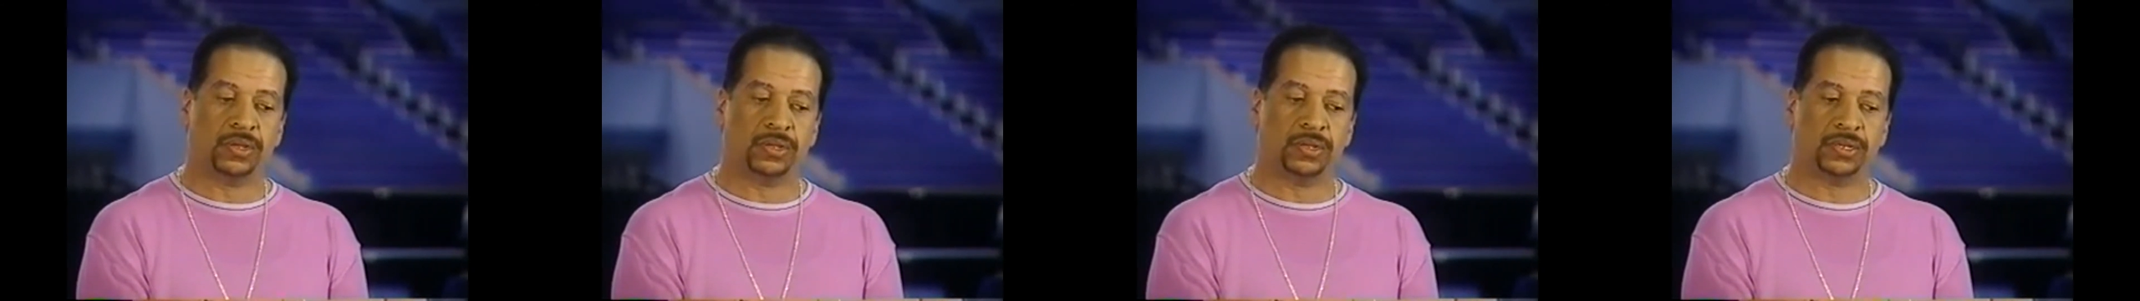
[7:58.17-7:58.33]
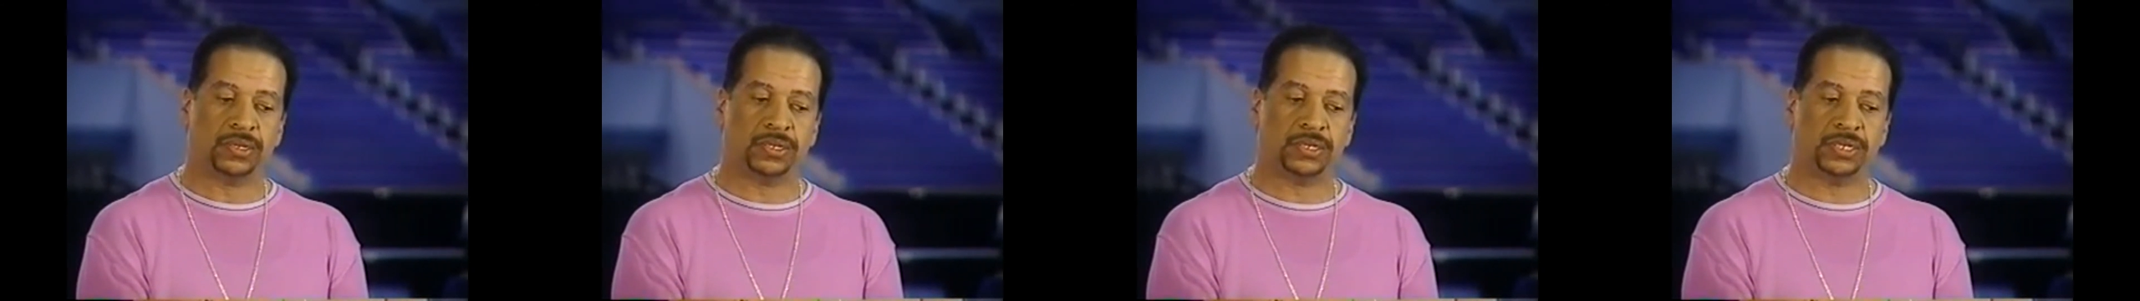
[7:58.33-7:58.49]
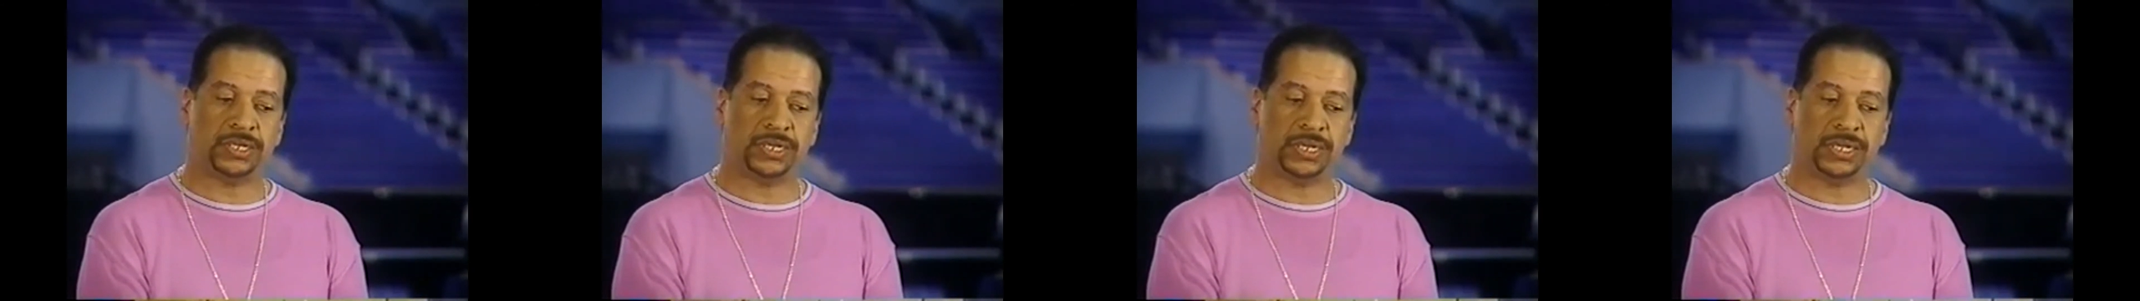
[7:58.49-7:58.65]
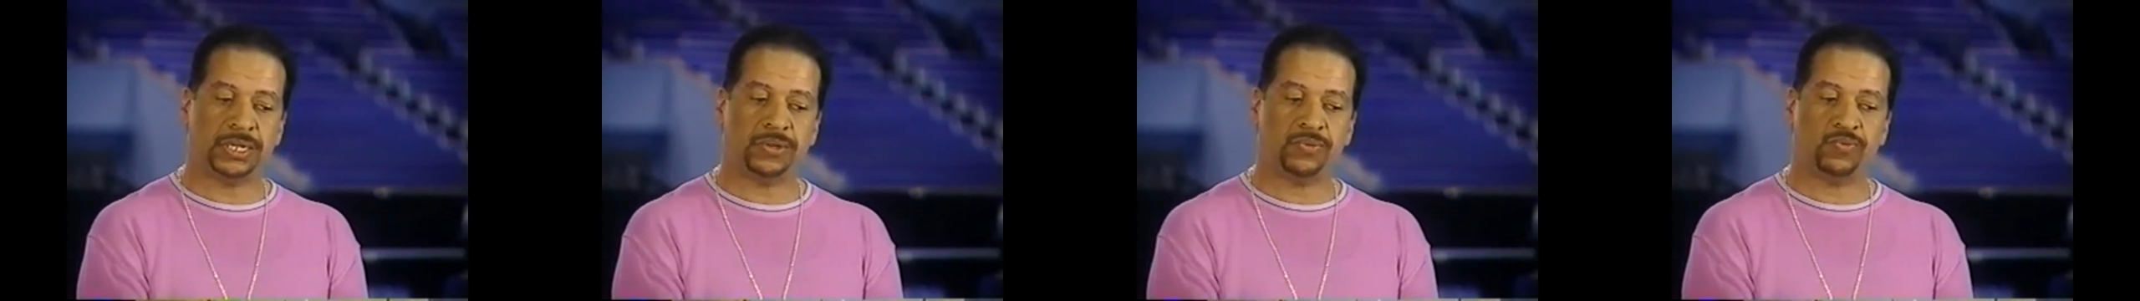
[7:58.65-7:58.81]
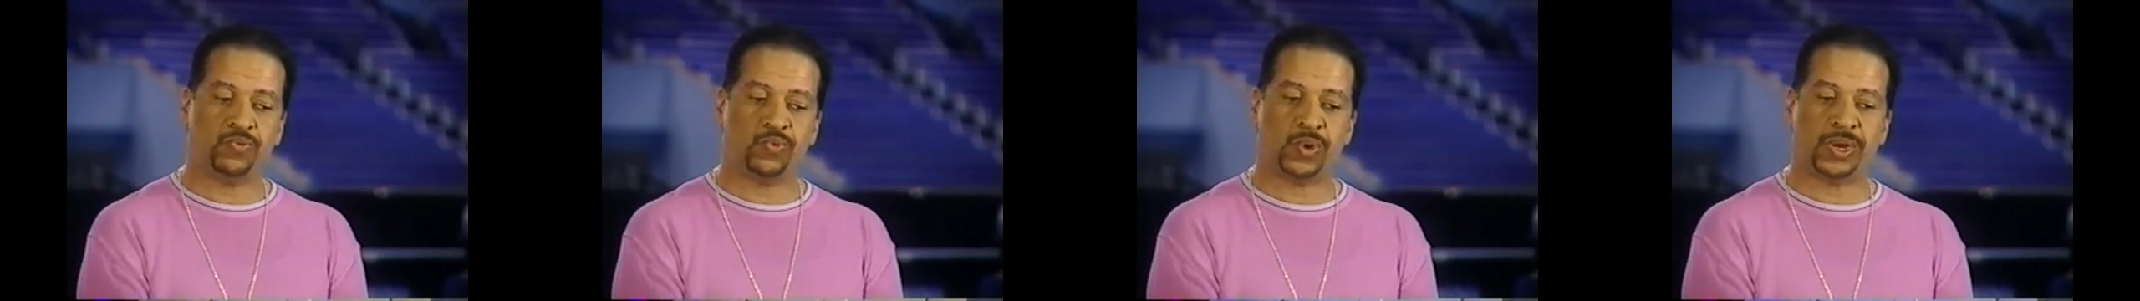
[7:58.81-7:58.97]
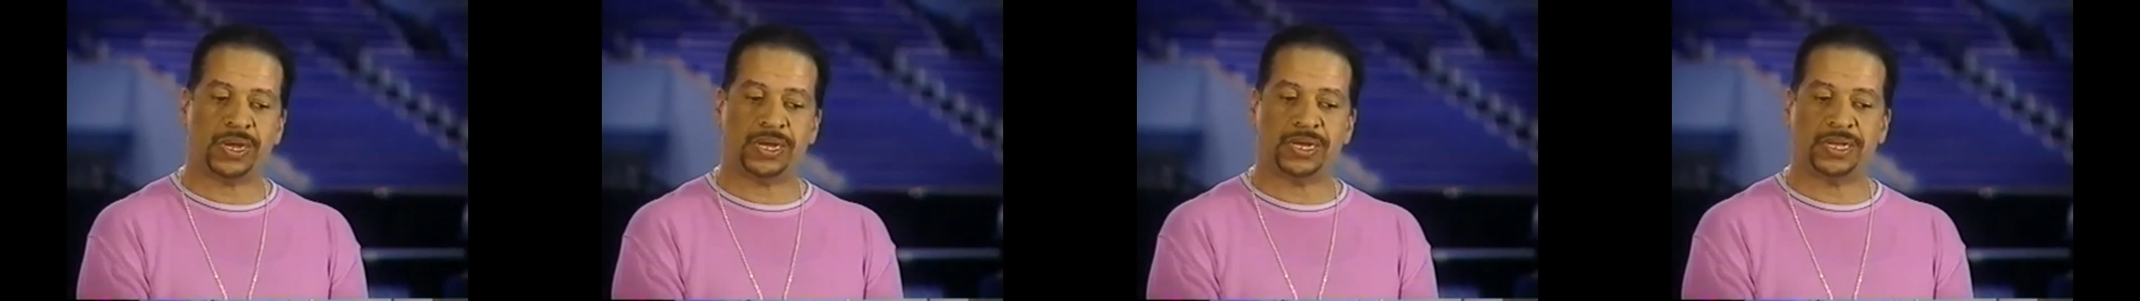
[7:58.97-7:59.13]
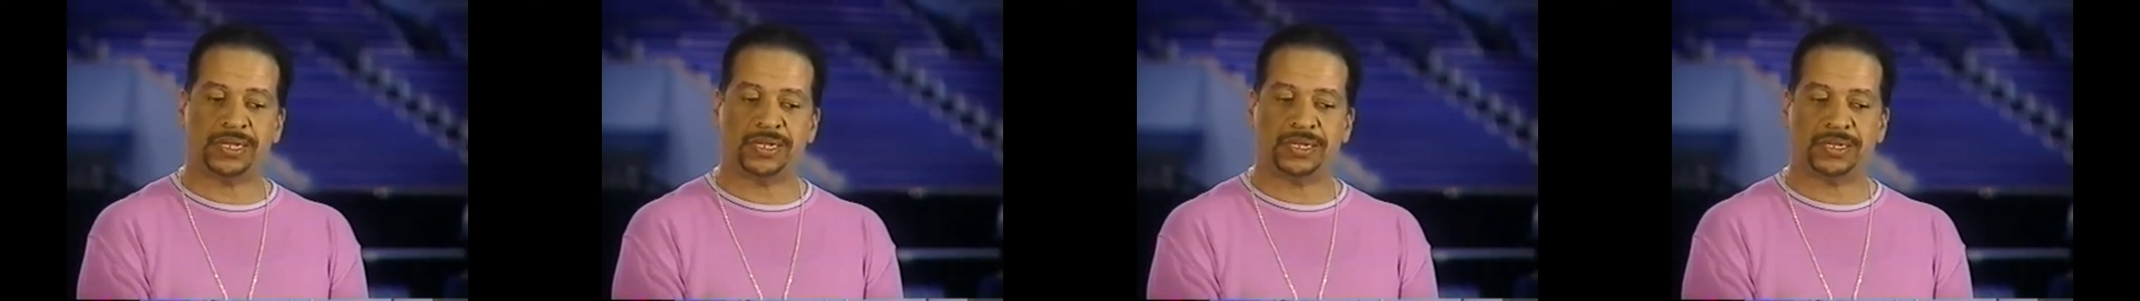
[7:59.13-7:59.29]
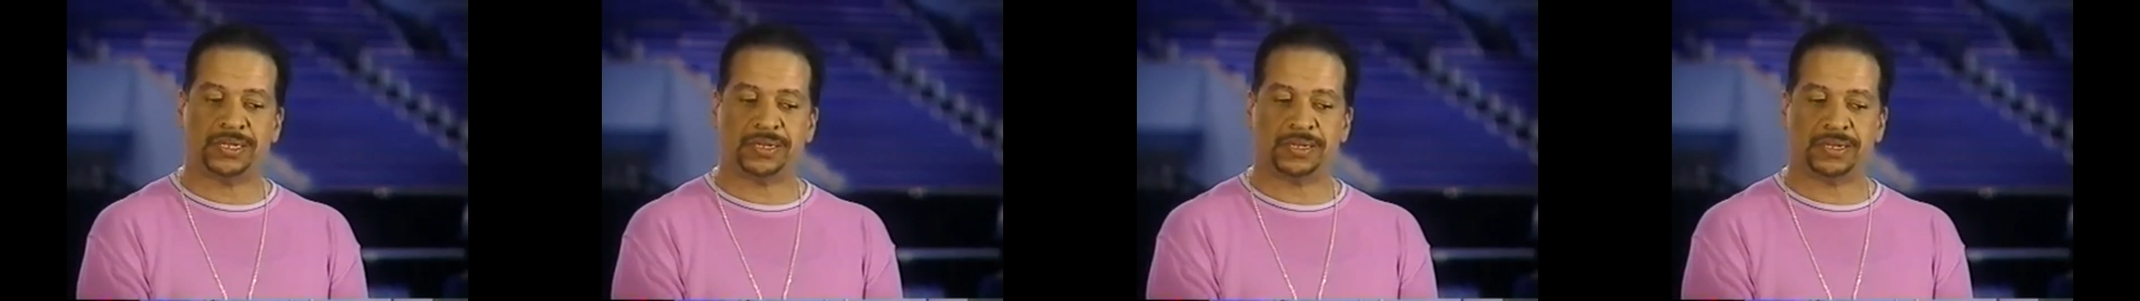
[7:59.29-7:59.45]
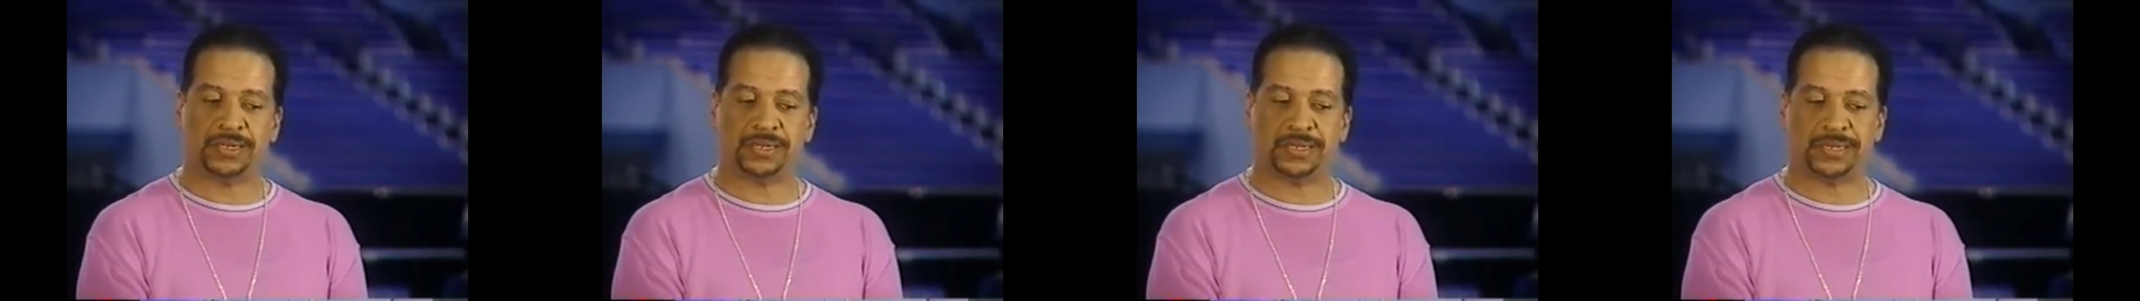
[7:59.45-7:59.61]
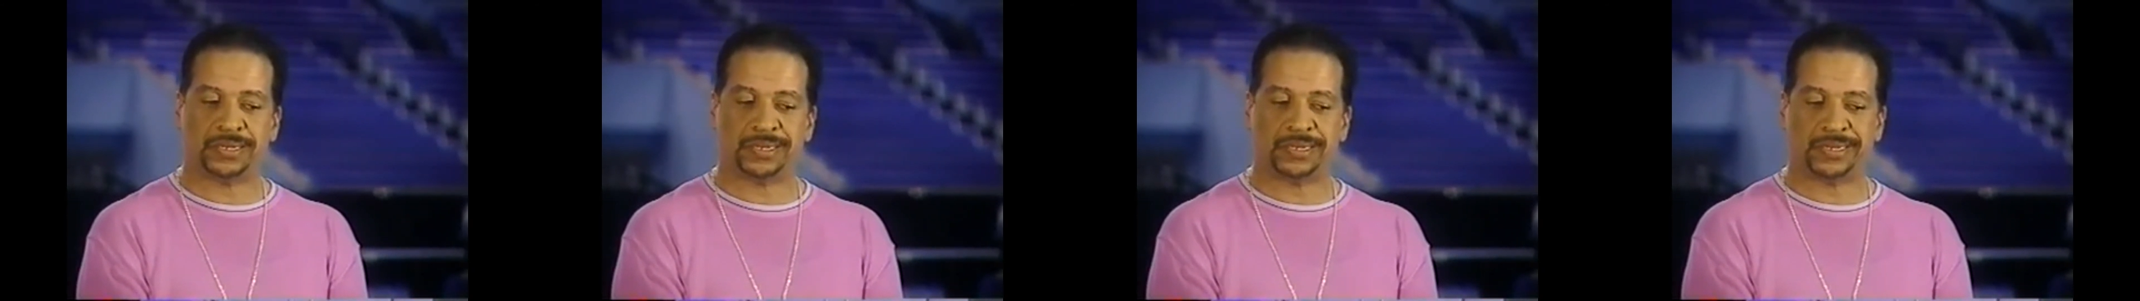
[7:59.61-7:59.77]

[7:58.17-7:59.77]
she was